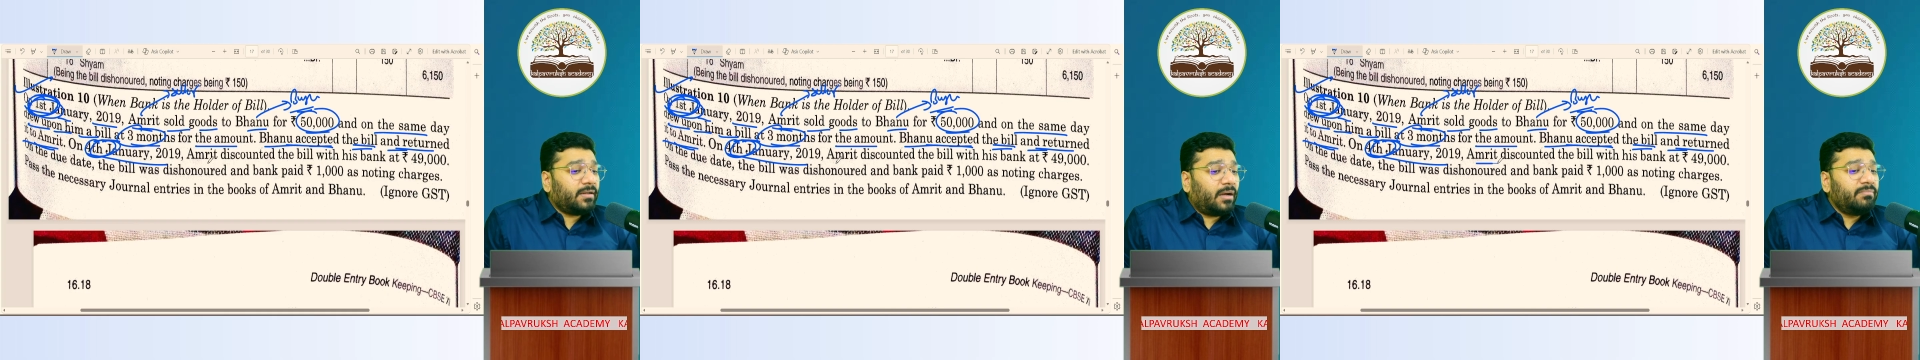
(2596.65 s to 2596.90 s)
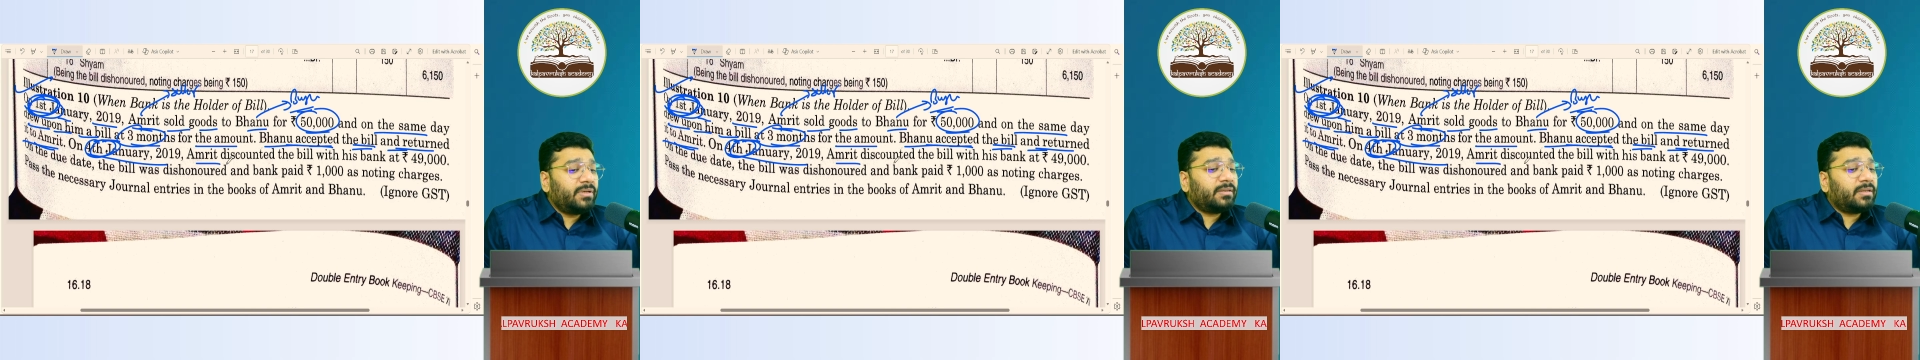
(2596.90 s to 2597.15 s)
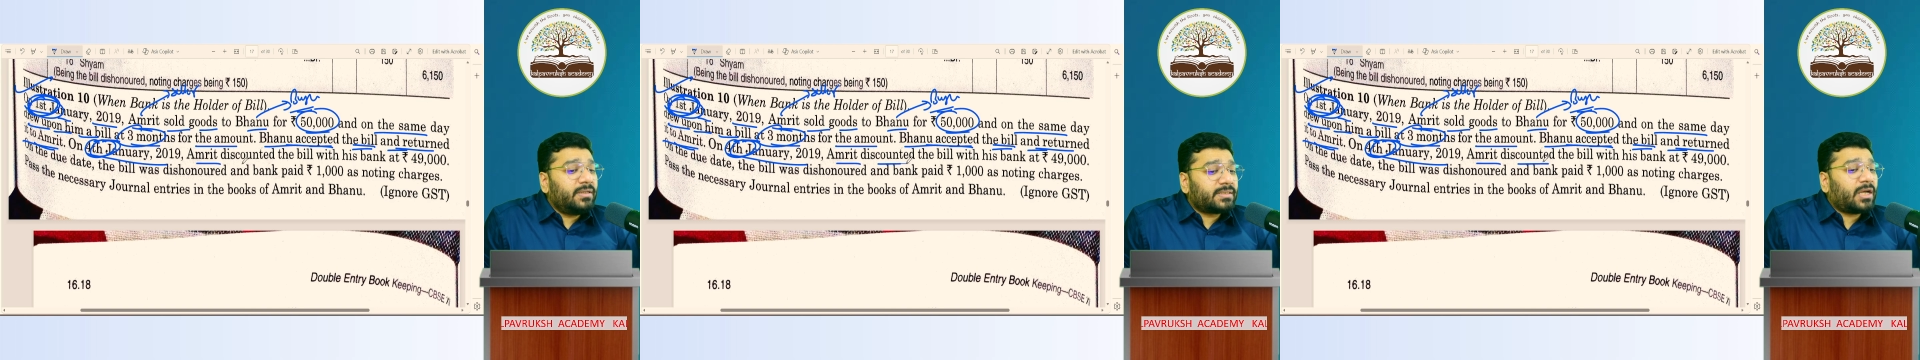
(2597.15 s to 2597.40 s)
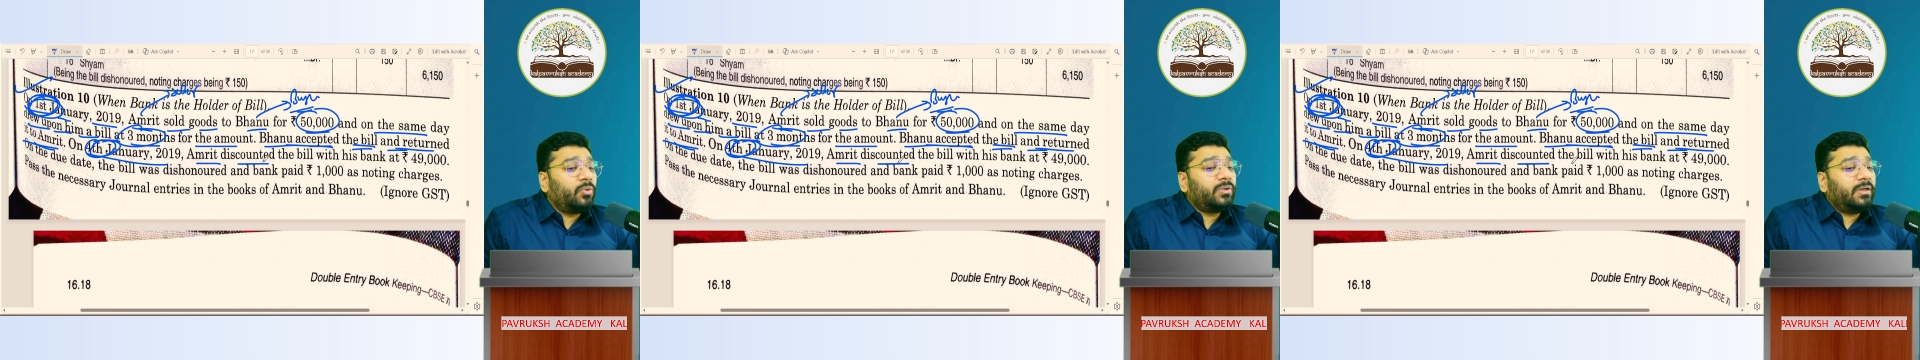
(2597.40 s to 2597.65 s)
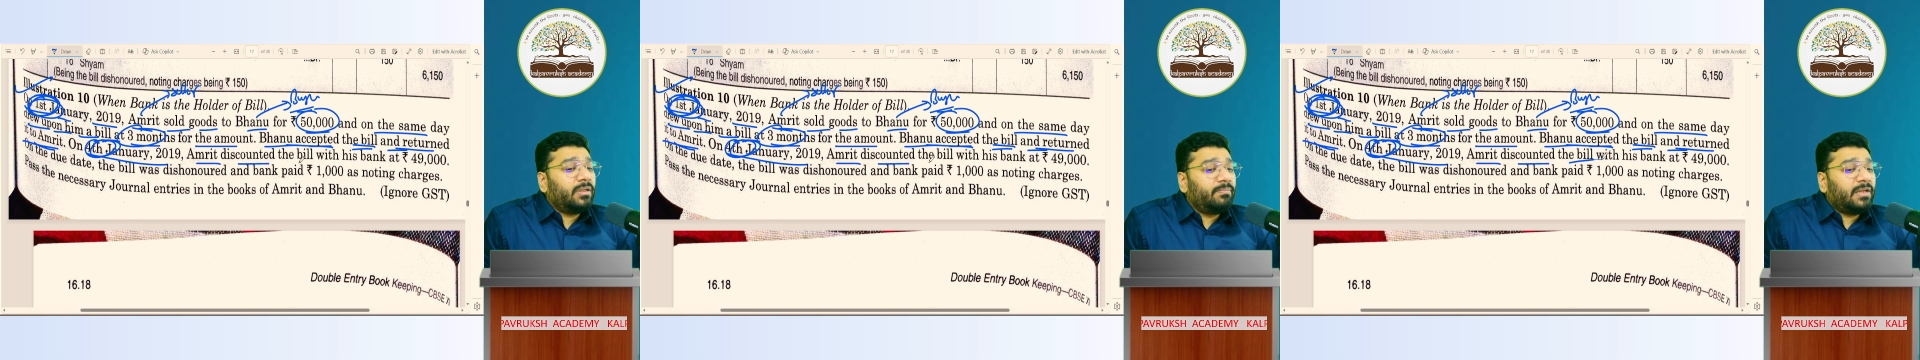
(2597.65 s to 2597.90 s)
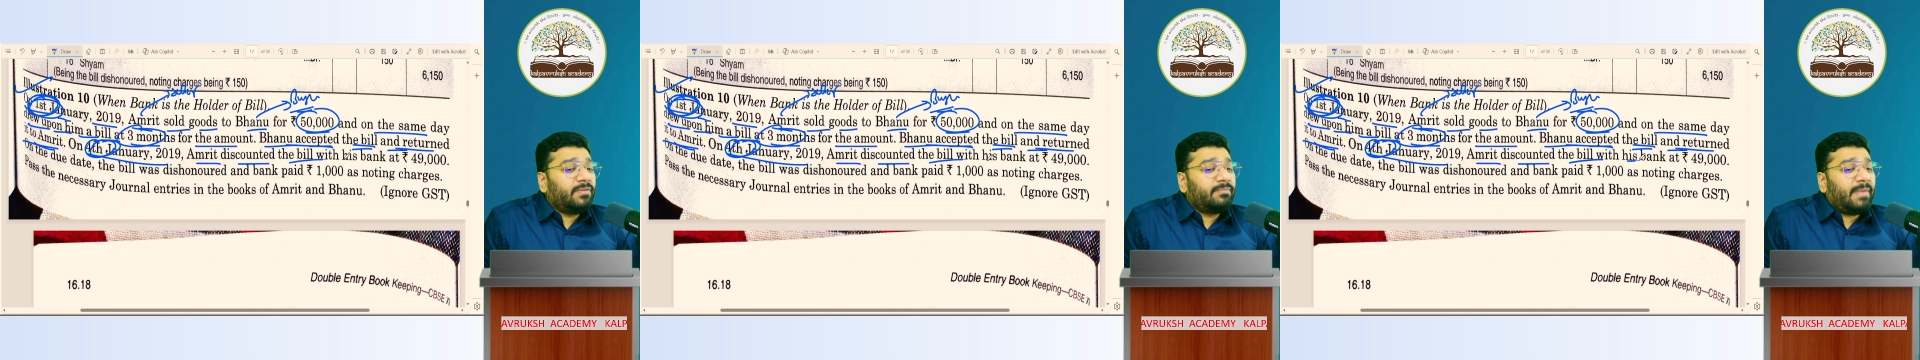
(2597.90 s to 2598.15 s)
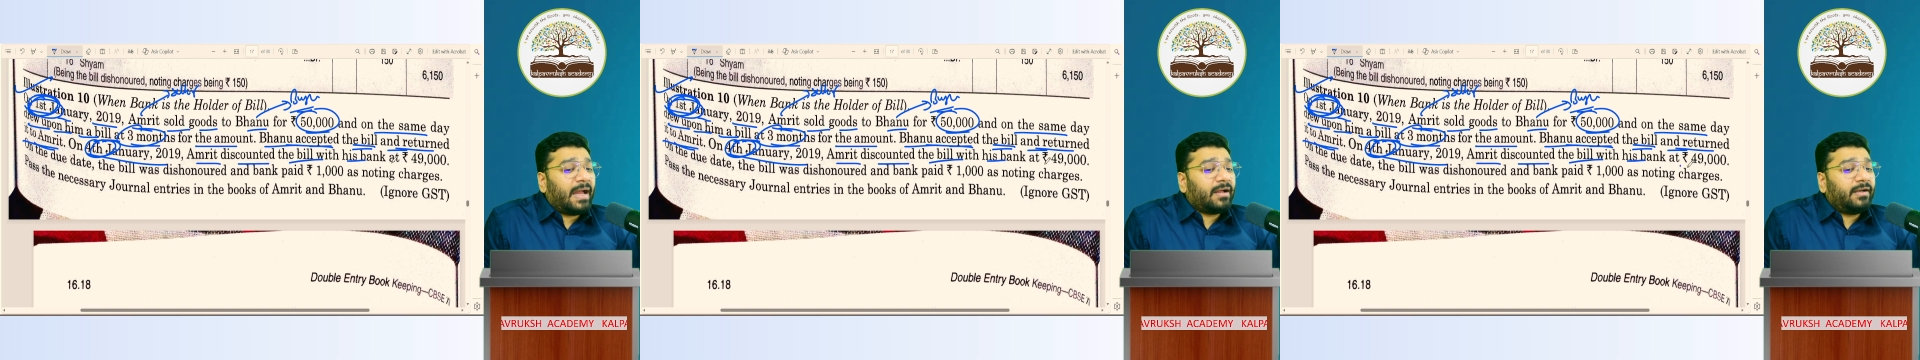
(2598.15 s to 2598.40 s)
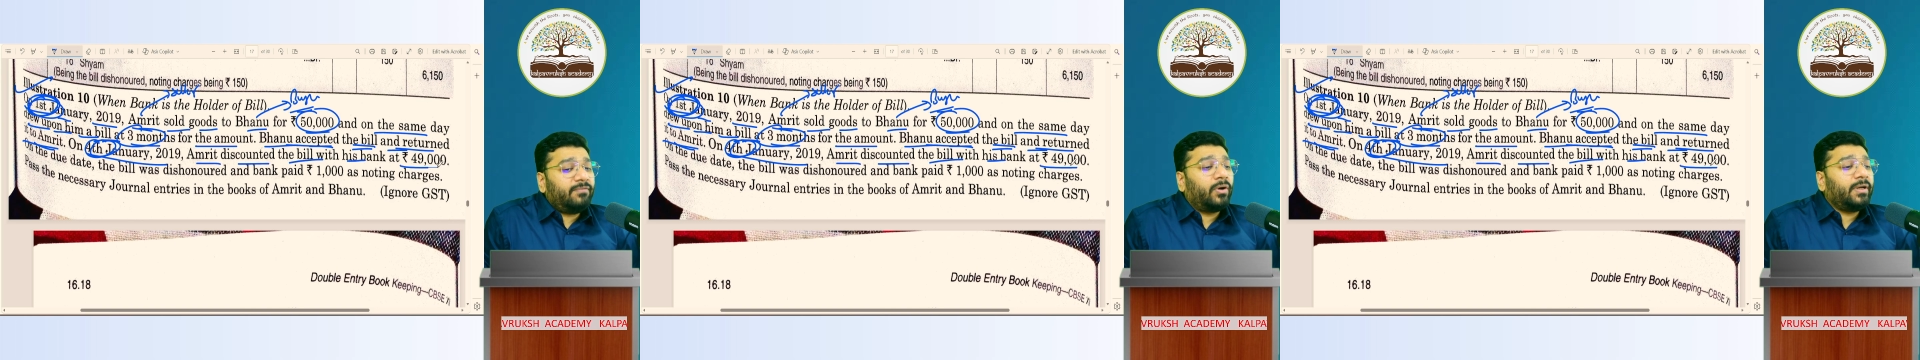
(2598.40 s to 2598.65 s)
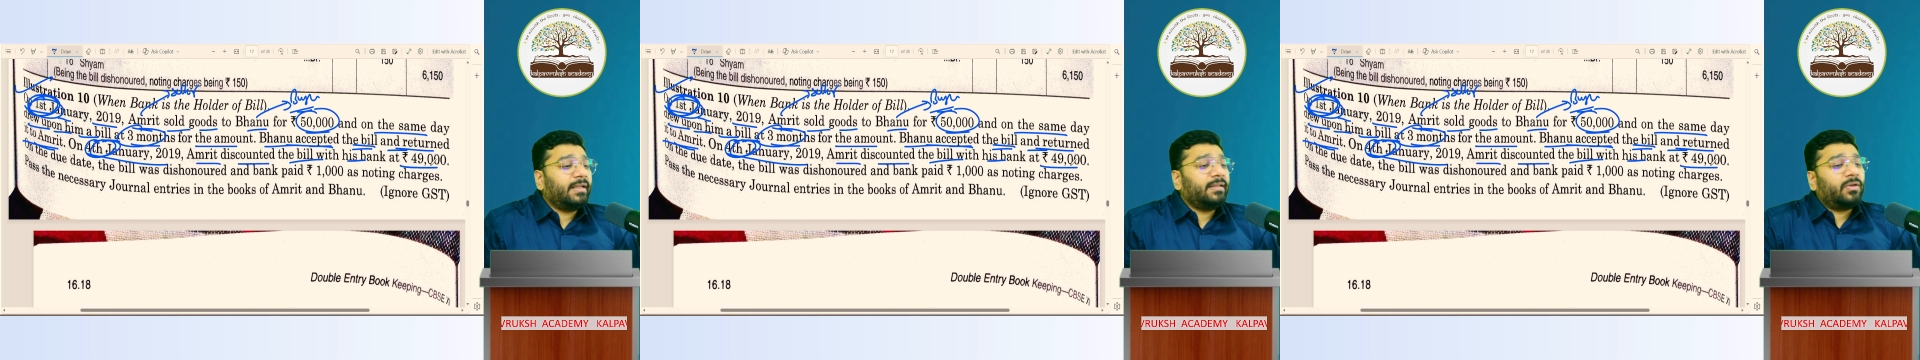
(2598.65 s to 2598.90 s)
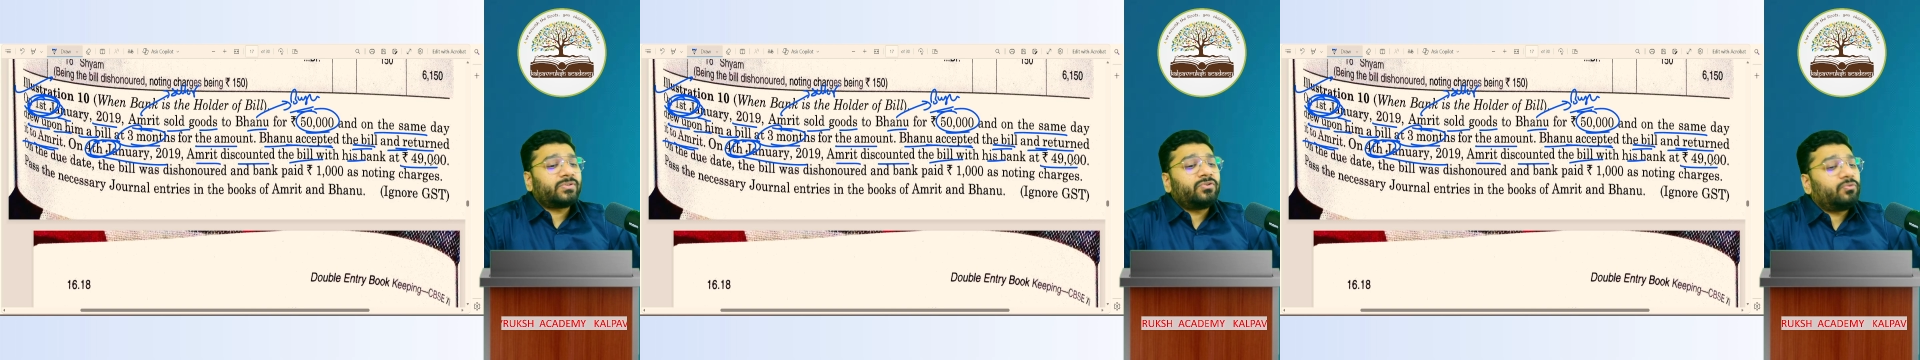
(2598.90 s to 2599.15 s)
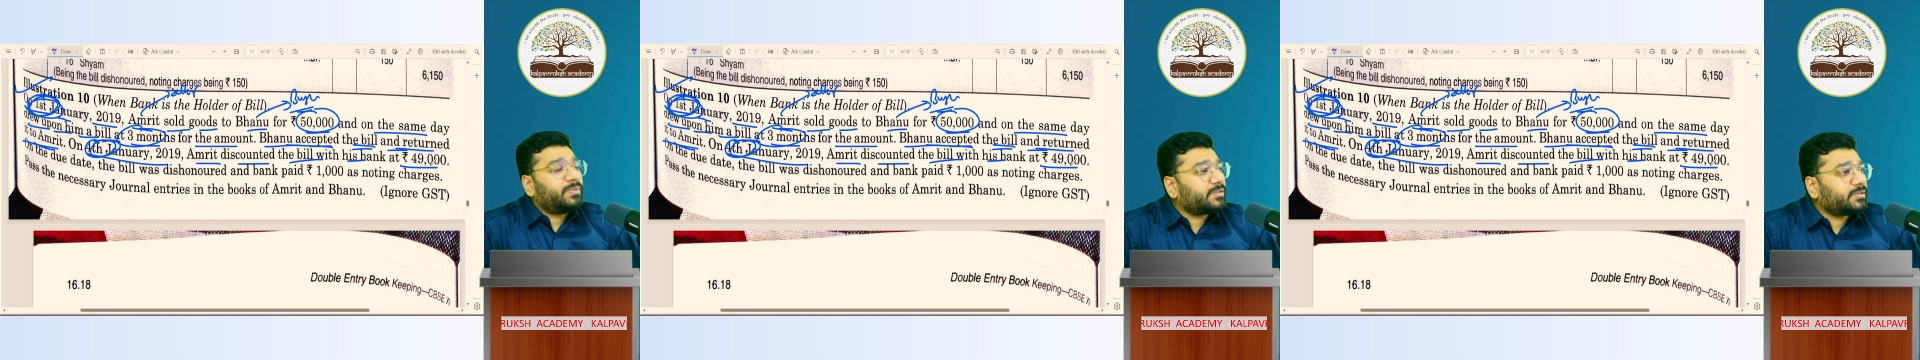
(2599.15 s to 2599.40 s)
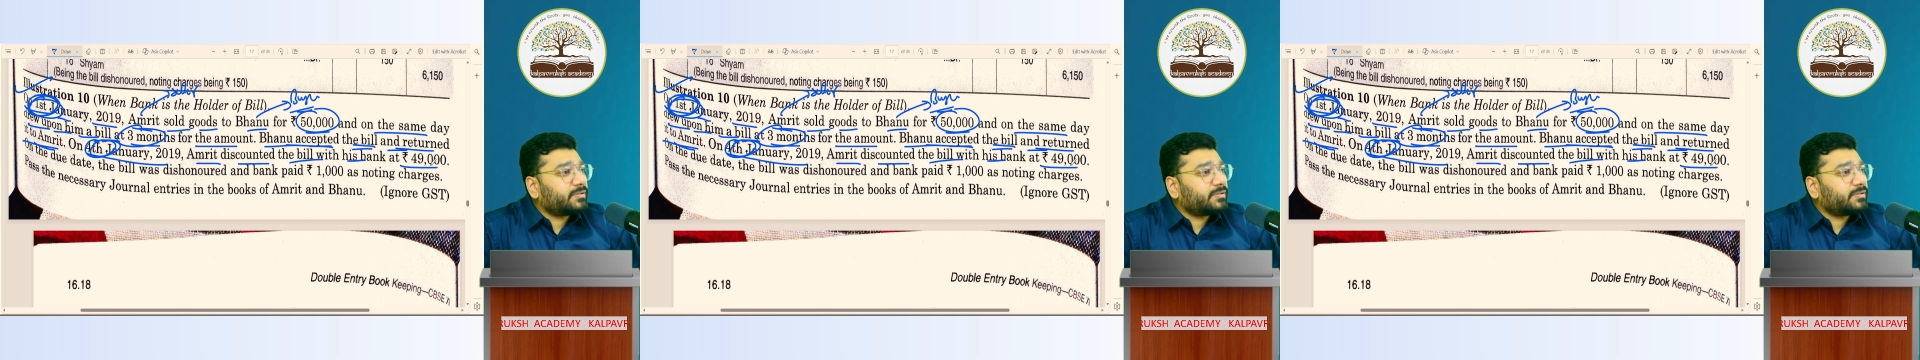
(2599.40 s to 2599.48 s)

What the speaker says: Amrit discounted the bill with bank at 49,000 rupees.